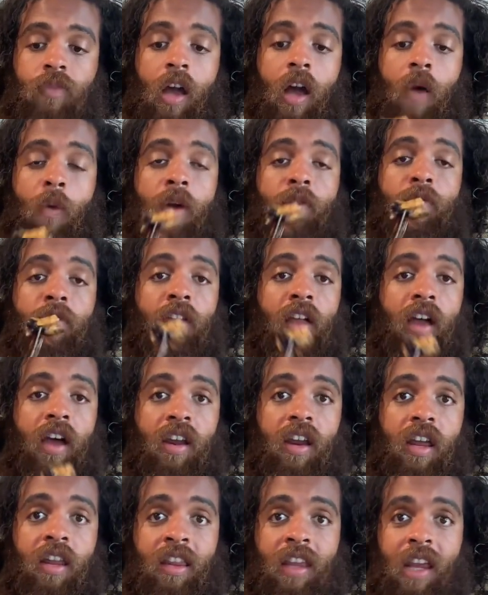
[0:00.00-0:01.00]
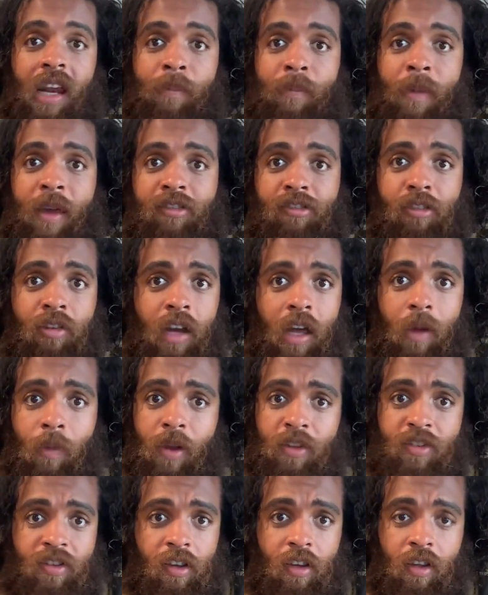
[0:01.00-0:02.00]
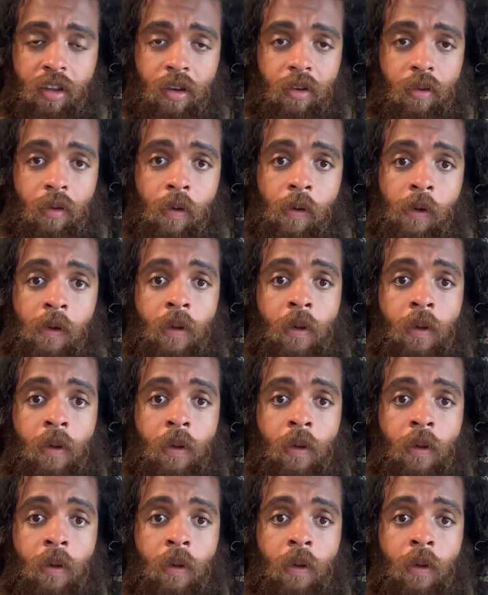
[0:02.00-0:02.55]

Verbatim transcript: I'll wait for that, and then I may still not watch it then.